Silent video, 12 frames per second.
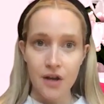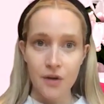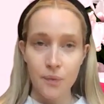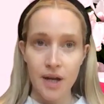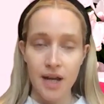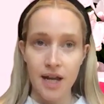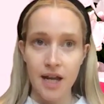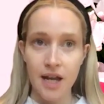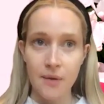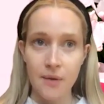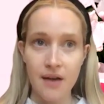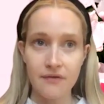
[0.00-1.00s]

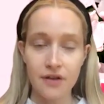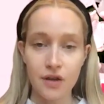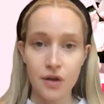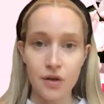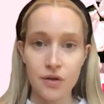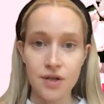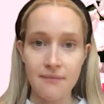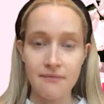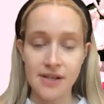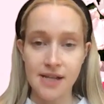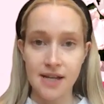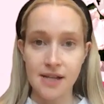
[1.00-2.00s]
We have a huge
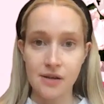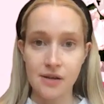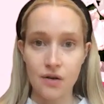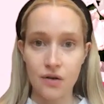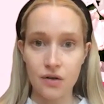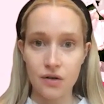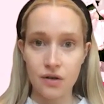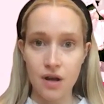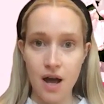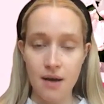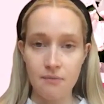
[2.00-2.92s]
emphasis on